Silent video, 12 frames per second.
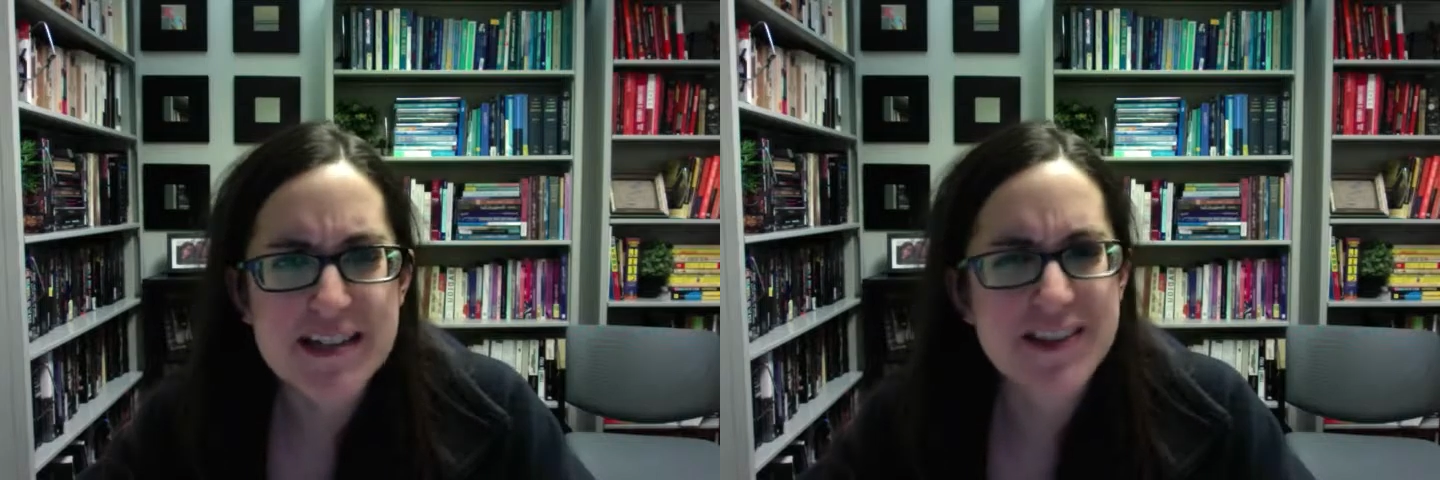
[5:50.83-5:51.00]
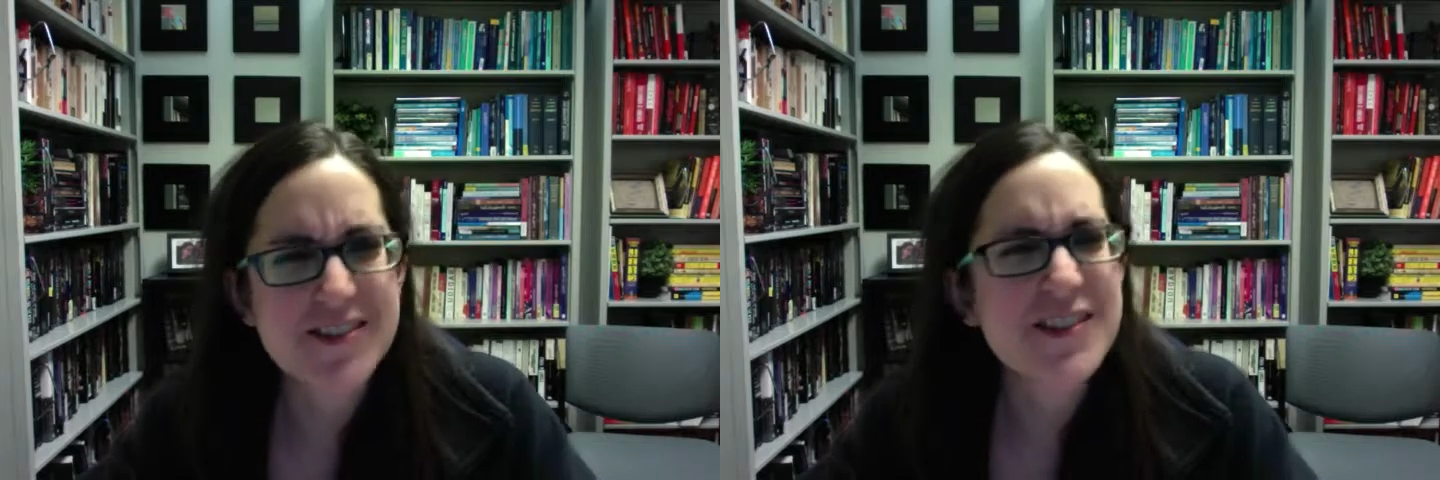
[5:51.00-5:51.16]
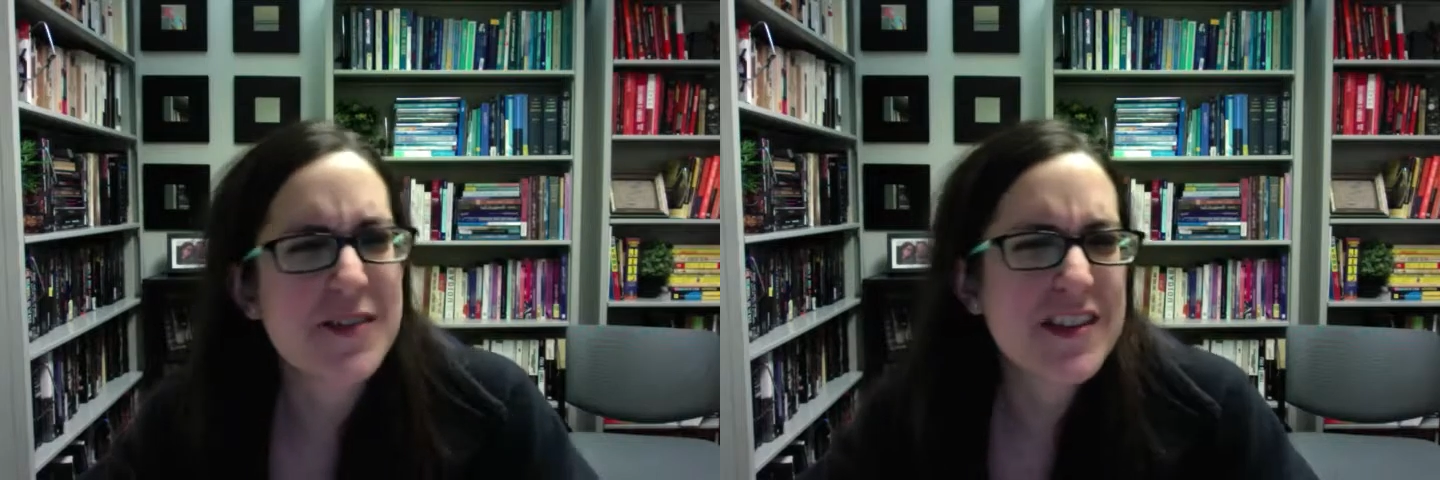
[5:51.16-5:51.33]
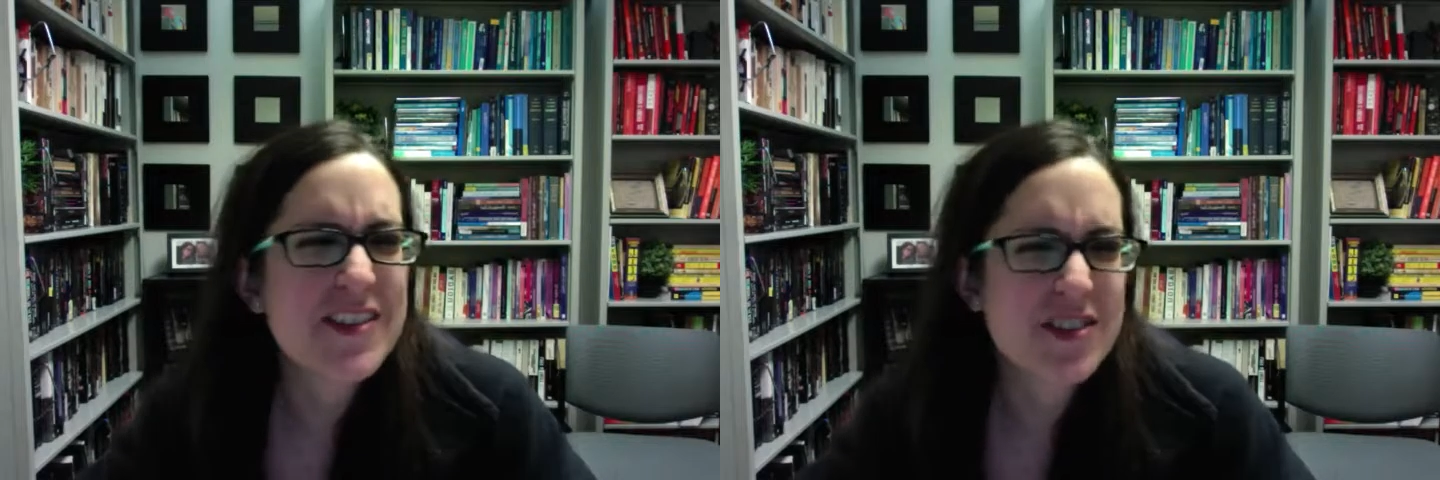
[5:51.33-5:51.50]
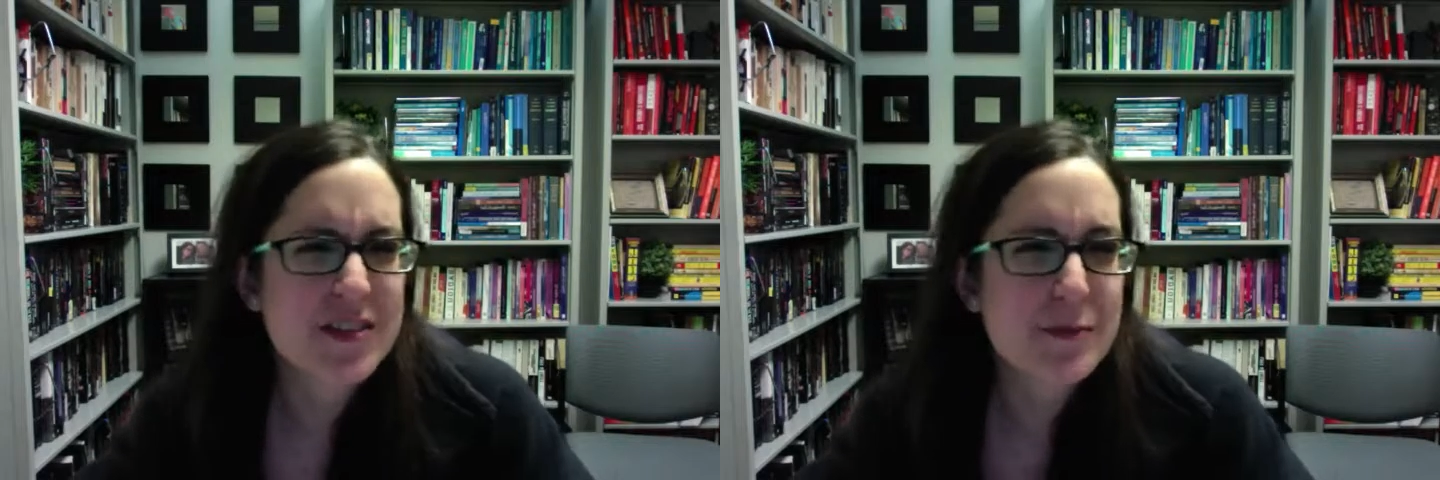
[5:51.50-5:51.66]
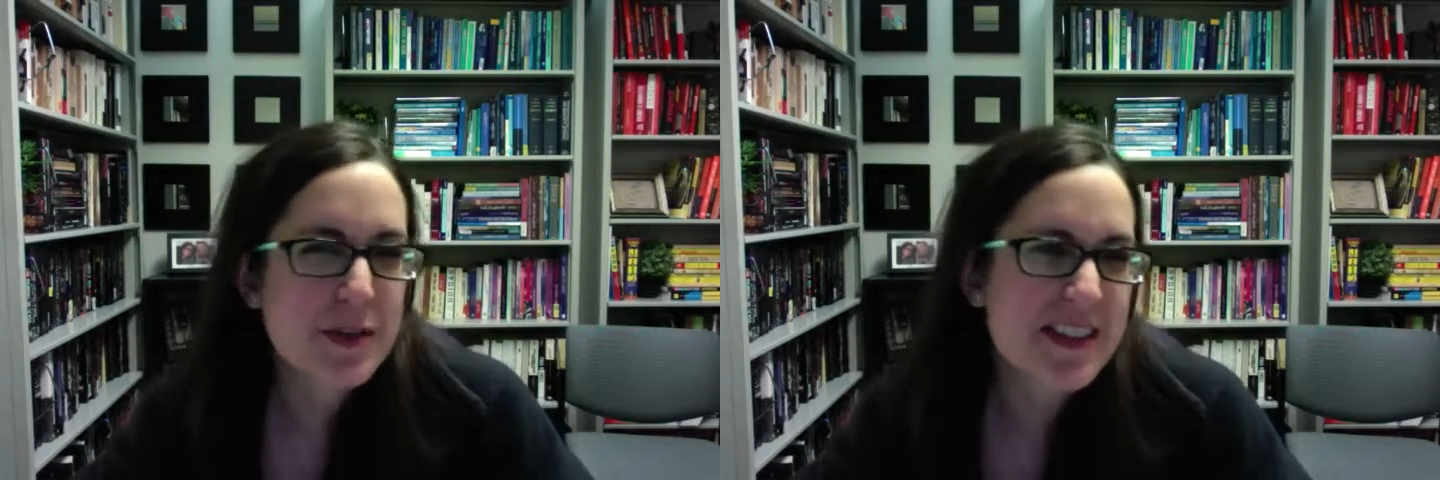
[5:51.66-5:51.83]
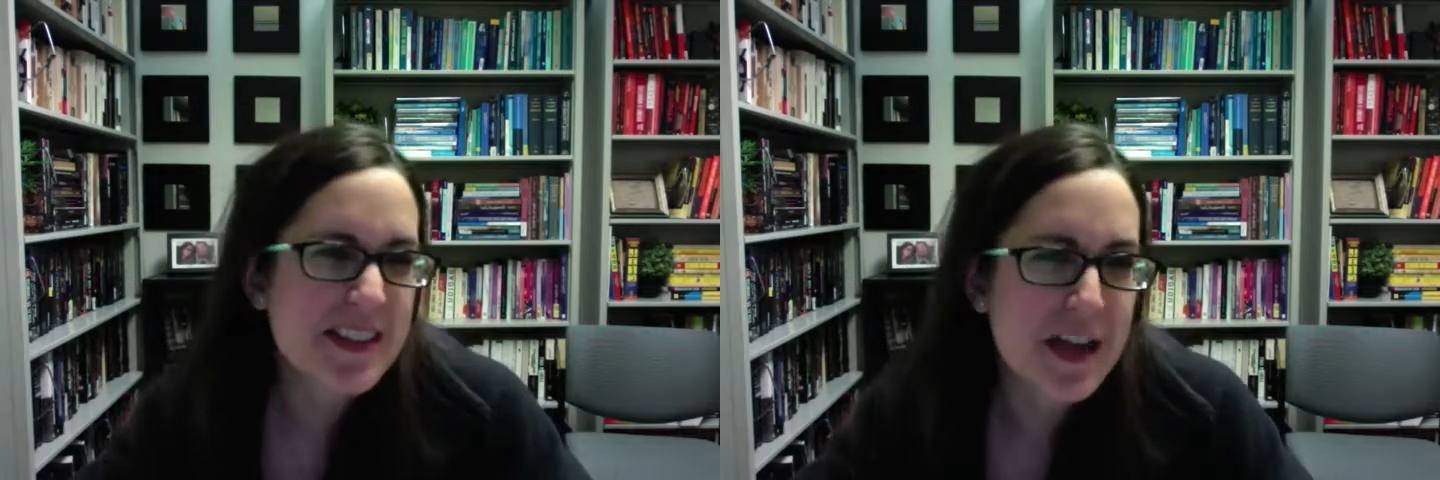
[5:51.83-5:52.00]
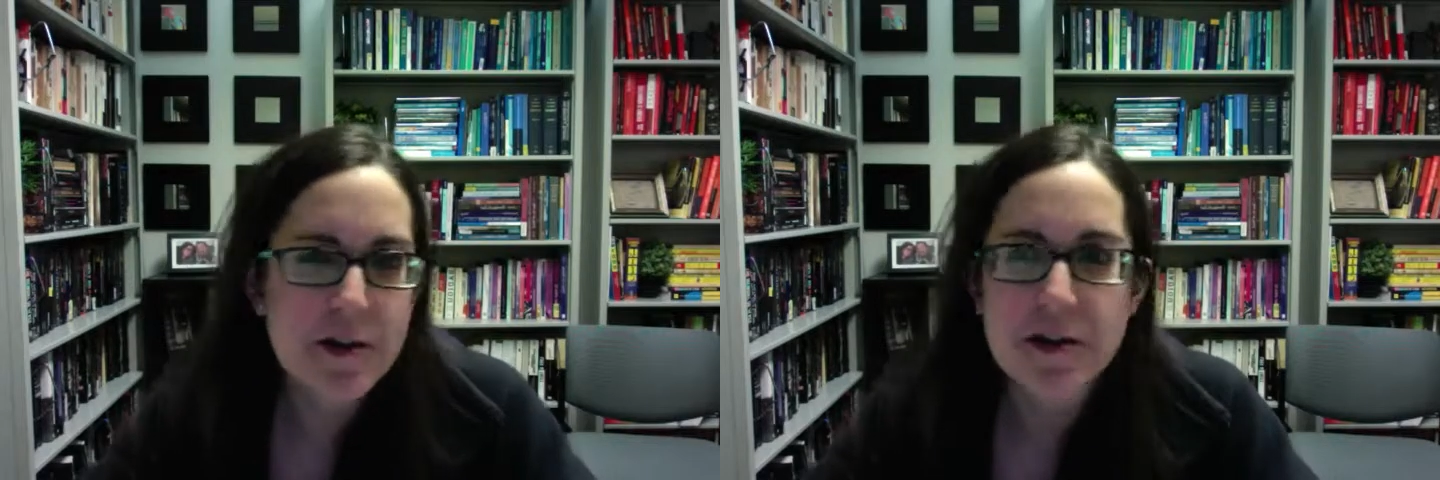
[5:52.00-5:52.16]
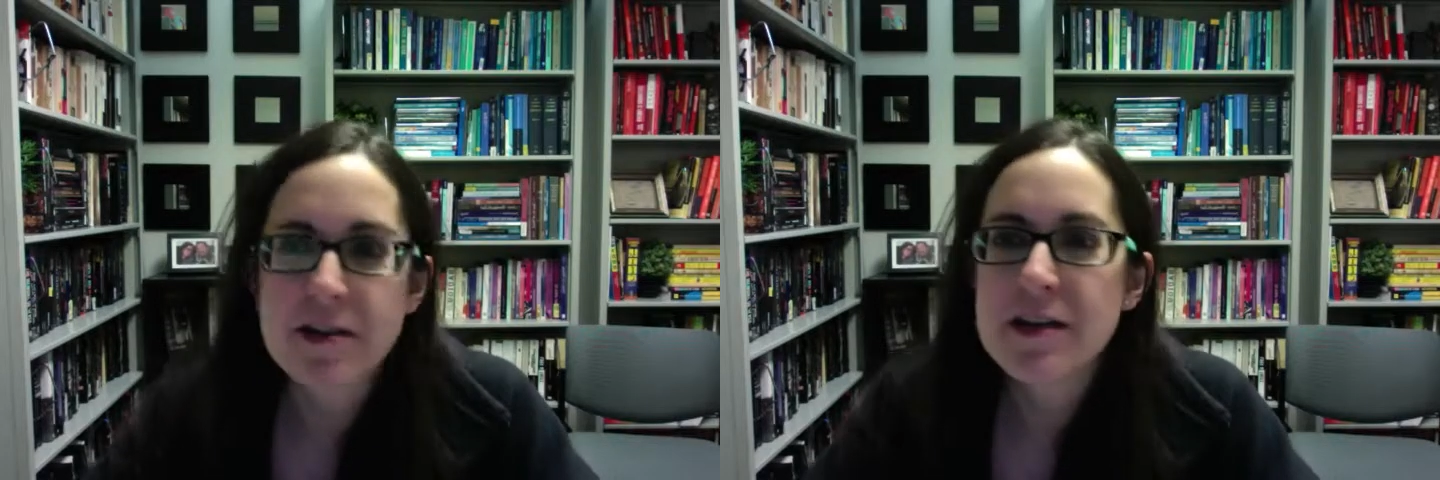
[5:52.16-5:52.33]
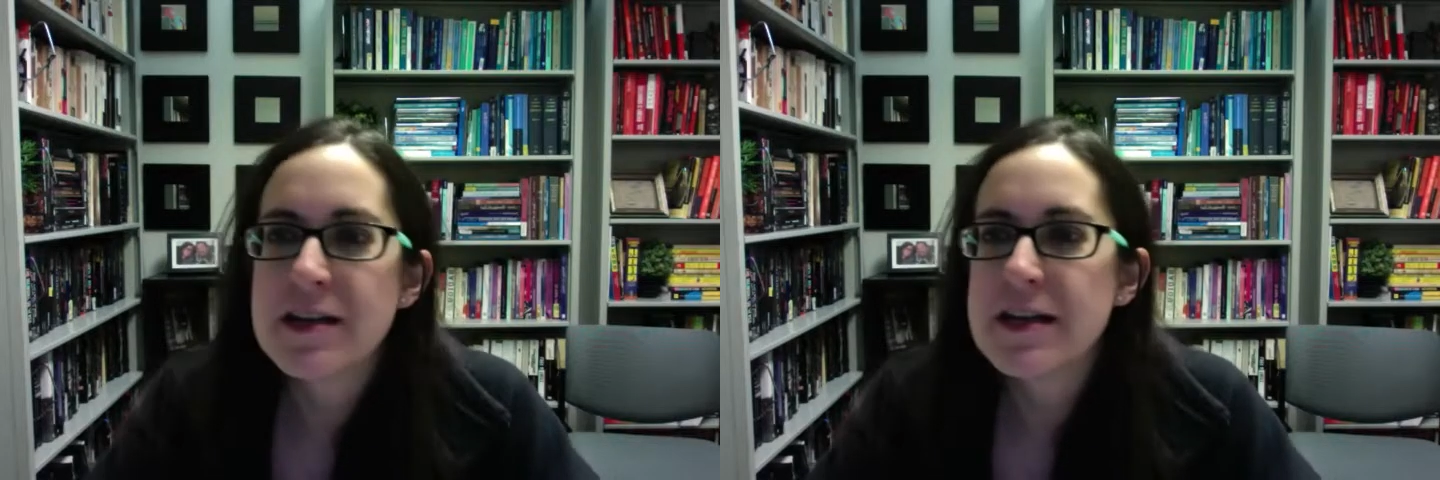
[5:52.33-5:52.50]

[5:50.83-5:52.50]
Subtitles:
something that's just pretty standard.